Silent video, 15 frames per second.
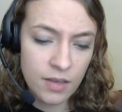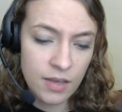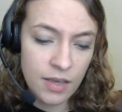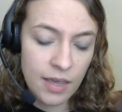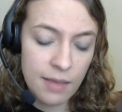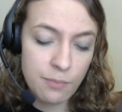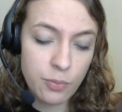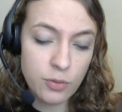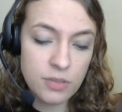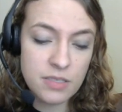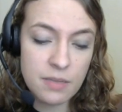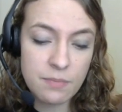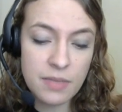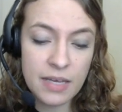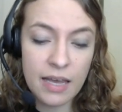He pulled
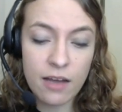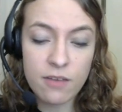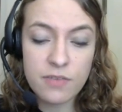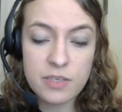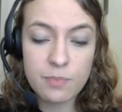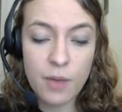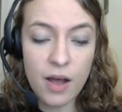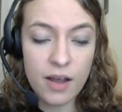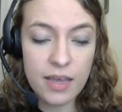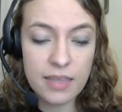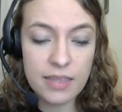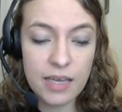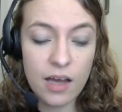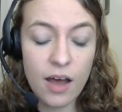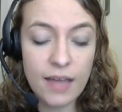something out of his pocket
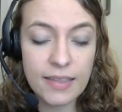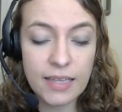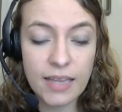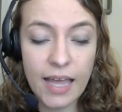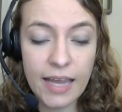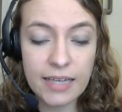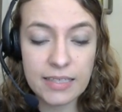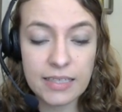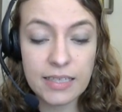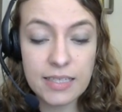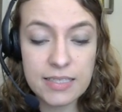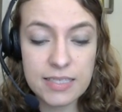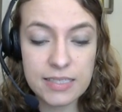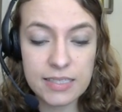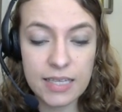that caught the light and
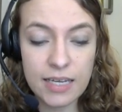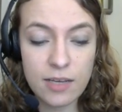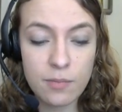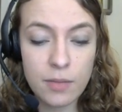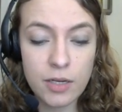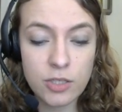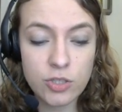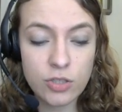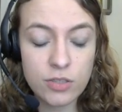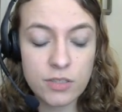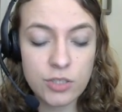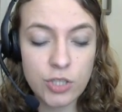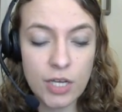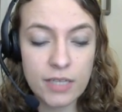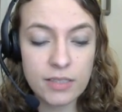glistened like a miniature
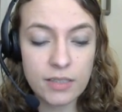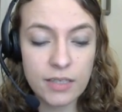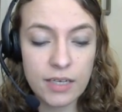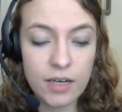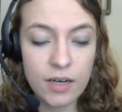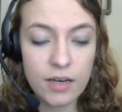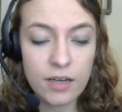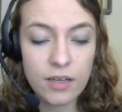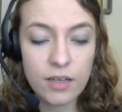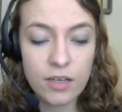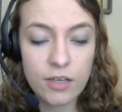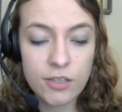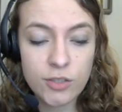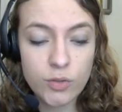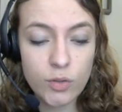chandelier.
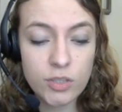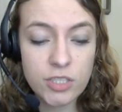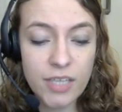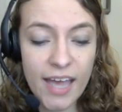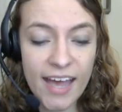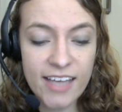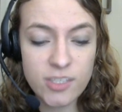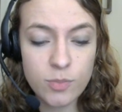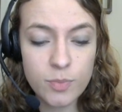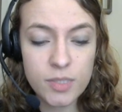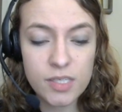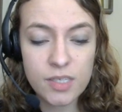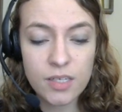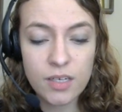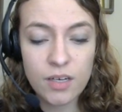George gasped.
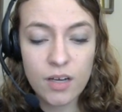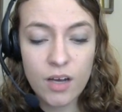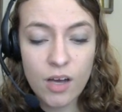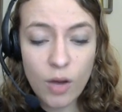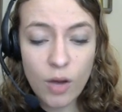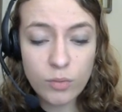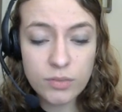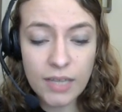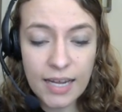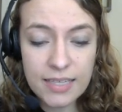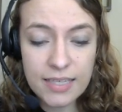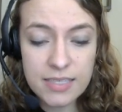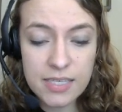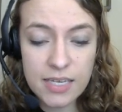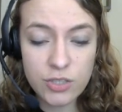Oh,
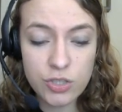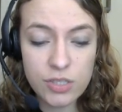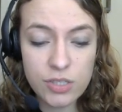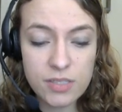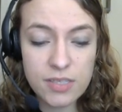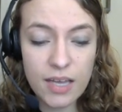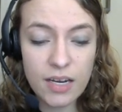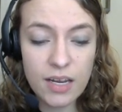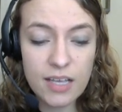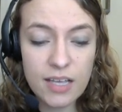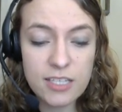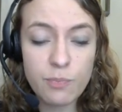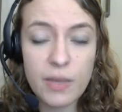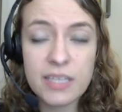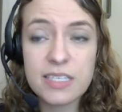Nancy, she said.
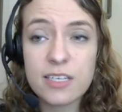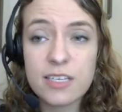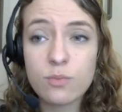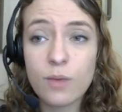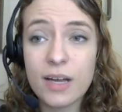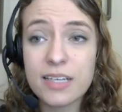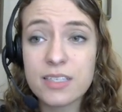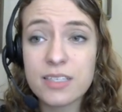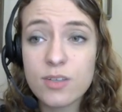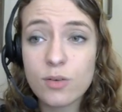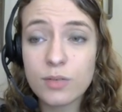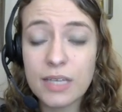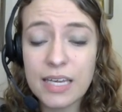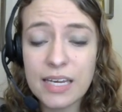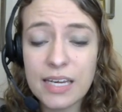It's Bess's
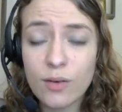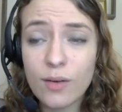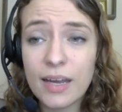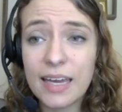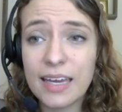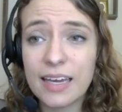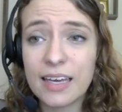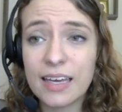rhinestone earring.